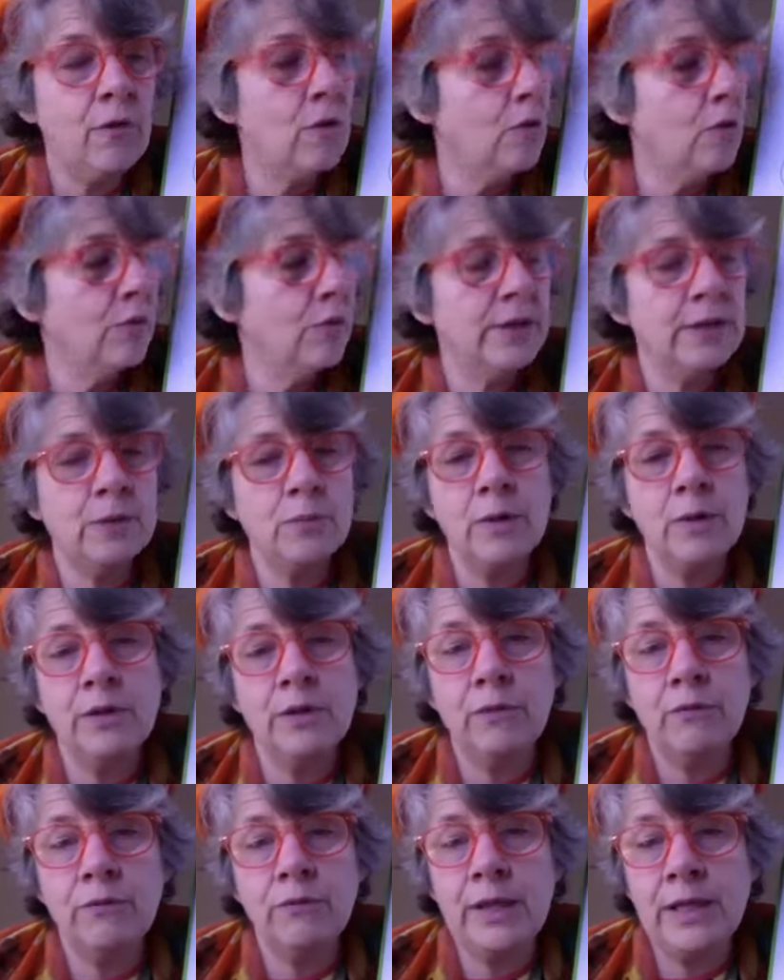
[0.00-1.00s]
all these
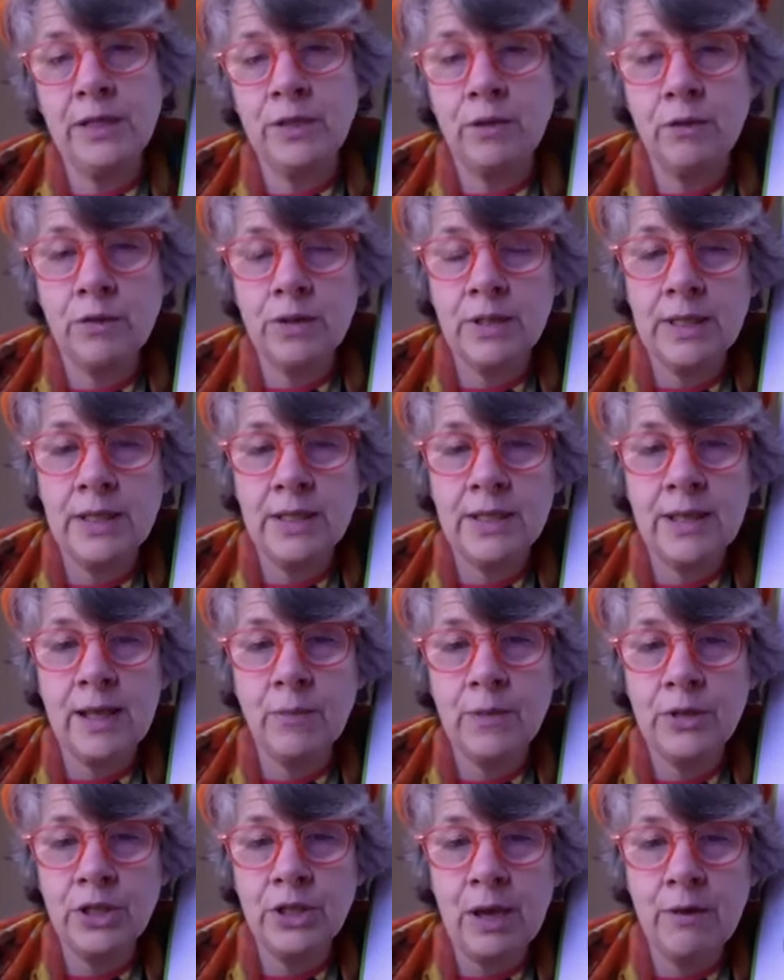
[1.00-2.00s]
wonderful resources that
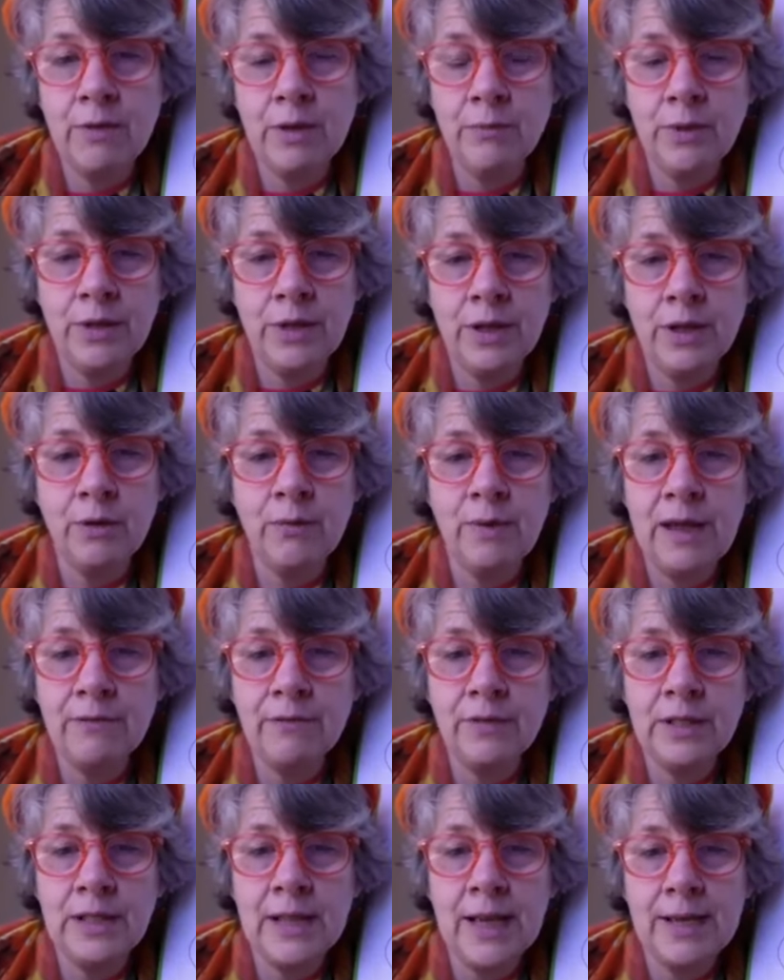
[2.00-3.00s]
we're sharing with you
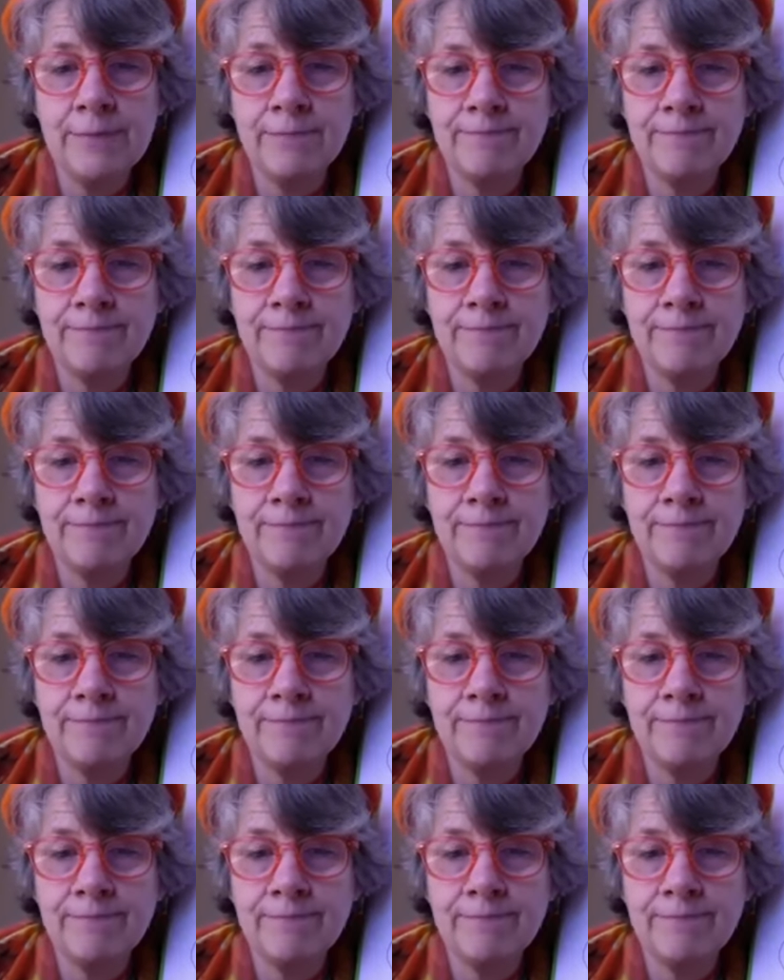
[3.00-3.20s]
every day.